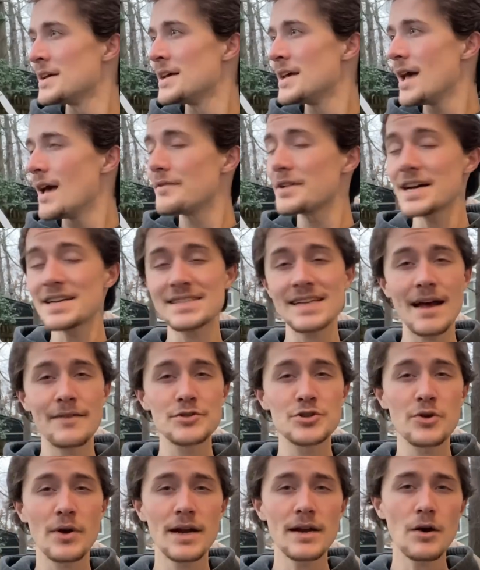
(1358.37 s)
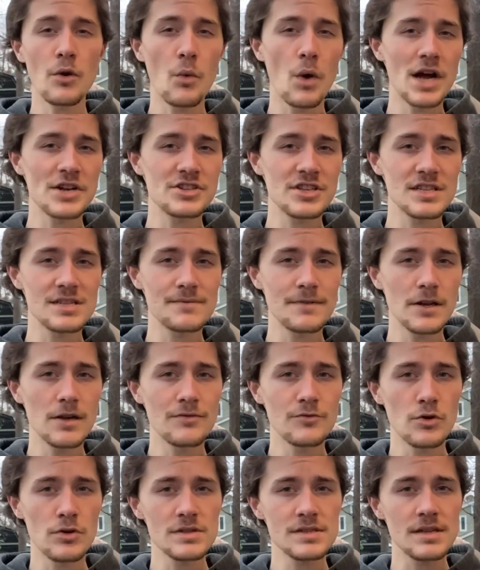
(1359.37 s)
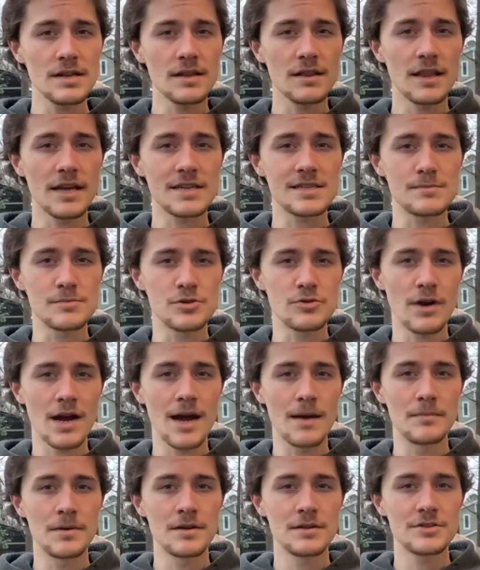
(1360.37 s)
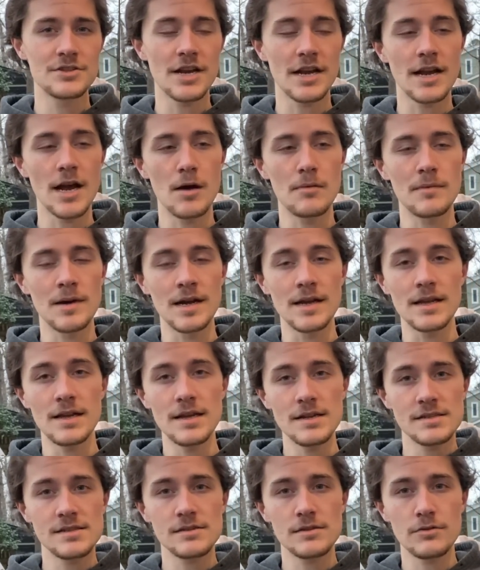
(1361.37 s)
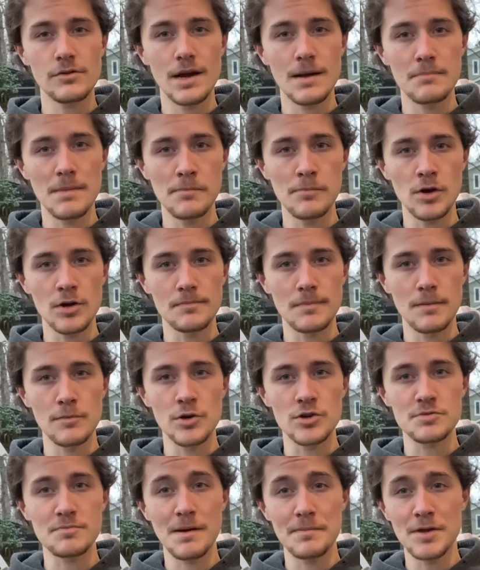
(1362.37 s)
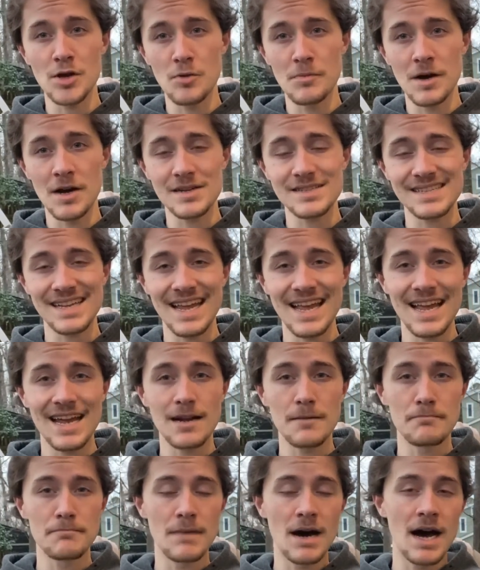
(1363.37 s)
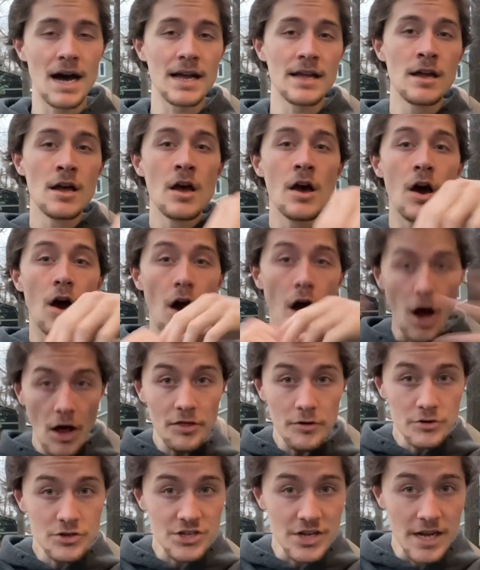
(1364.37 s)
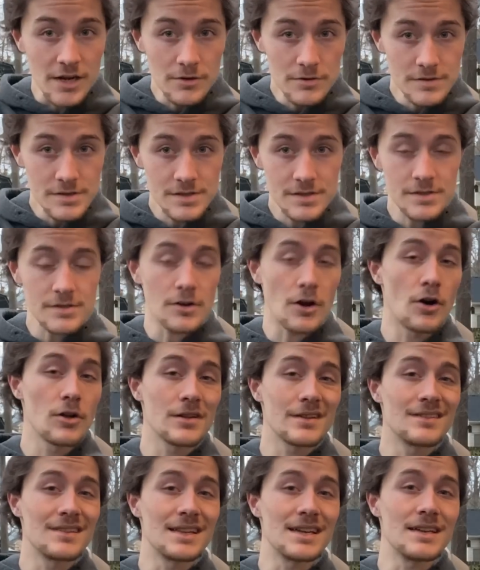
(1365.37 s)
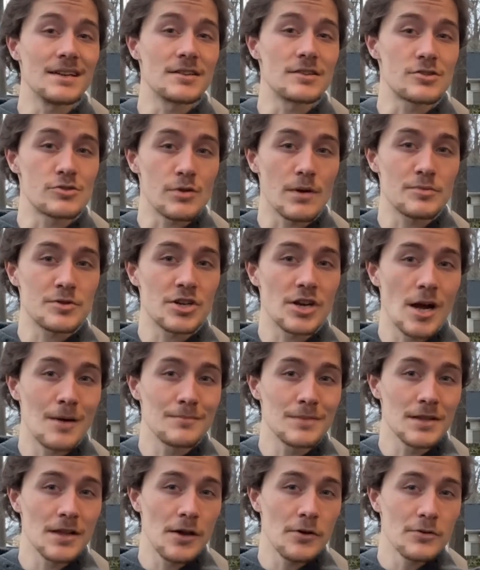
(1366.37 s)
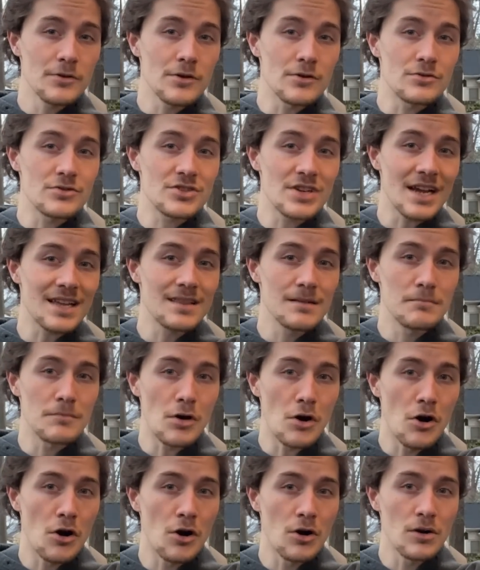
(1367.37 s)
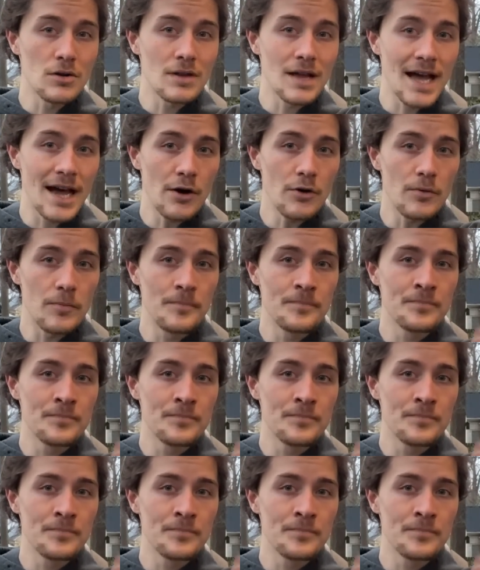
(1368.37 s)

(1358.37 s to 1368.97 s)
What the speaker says: If you guys have enjoyed watching this video, of course, like, subscribe, check out my Instagram, my book, my merch, my P.O. Box, and my other channels, all in the description down below. Go check them all out.